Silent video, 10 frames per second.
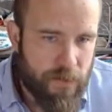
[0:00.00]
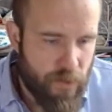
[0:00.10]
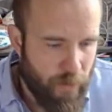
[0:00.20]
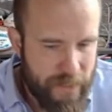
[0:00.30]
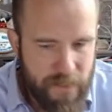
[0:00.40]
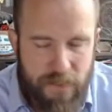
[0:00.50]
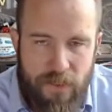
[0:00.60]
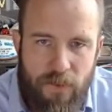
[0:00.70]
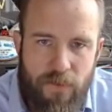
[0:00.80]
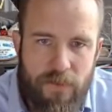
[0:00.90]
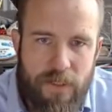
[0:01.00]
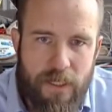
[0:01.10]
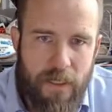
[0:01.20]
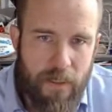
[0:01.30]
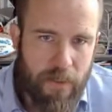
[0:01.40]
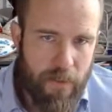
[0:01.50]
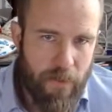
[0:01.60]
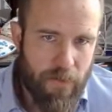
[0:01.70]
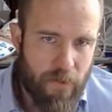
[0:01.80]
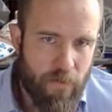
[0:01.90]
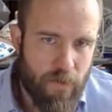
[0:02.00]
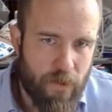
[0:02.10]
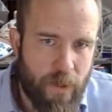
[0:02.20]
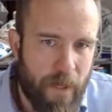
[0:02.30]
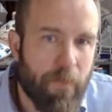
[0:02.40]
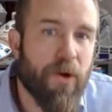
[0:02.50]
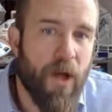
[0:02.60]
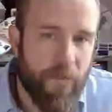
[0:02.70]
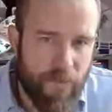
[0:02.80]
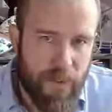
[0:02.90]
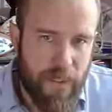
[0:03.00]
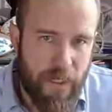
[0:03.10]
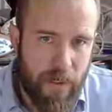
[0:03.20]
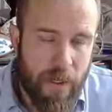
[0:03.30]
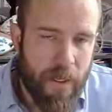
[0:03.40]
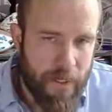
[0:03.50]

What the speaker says: tweaks and tunes that you kind of put off for the year.